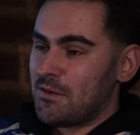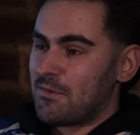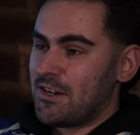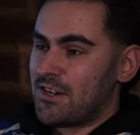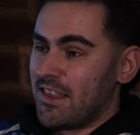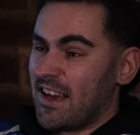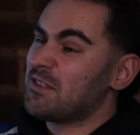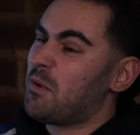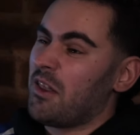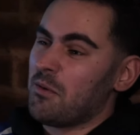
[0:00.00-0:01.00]
I appreciate that. It's
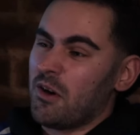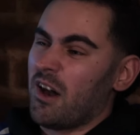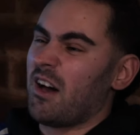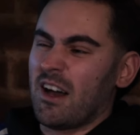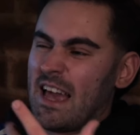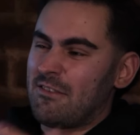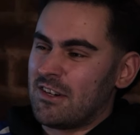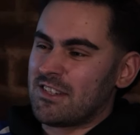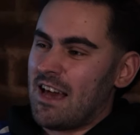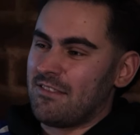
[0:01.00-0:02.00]
why they won. I gave
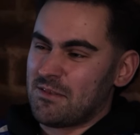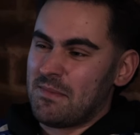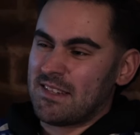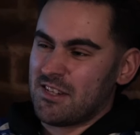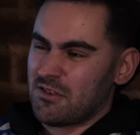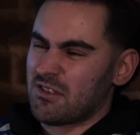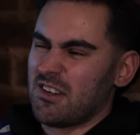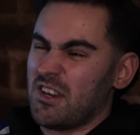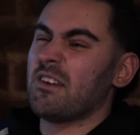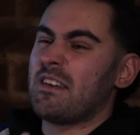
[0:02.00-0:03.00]
Chris Davis a message. I was like,
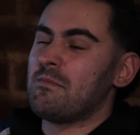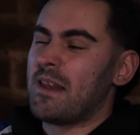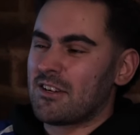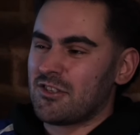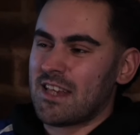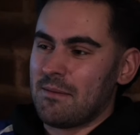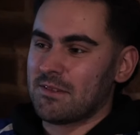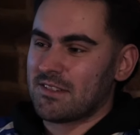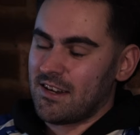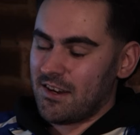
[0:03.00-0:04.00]
give him an extra
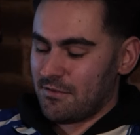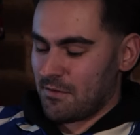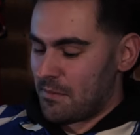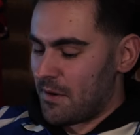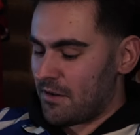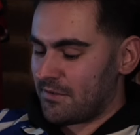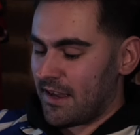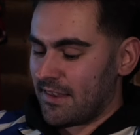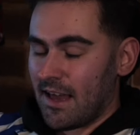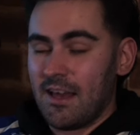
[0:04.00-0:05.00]
10%, for my birthday
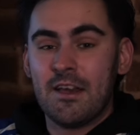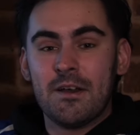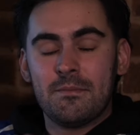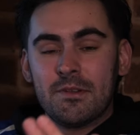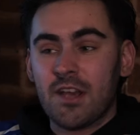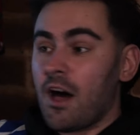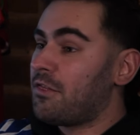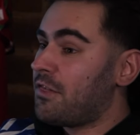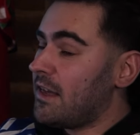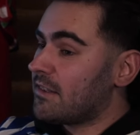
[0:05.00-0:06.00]
and that. But I
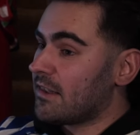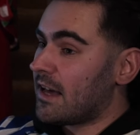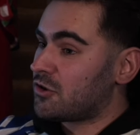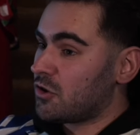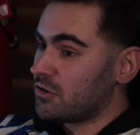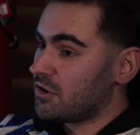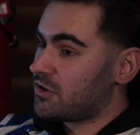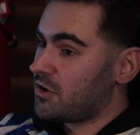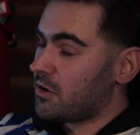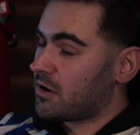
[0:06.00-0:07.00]
think that draws us
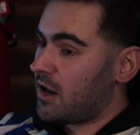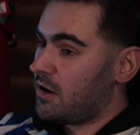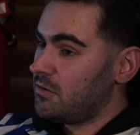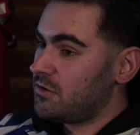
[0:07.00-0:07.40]
to a close.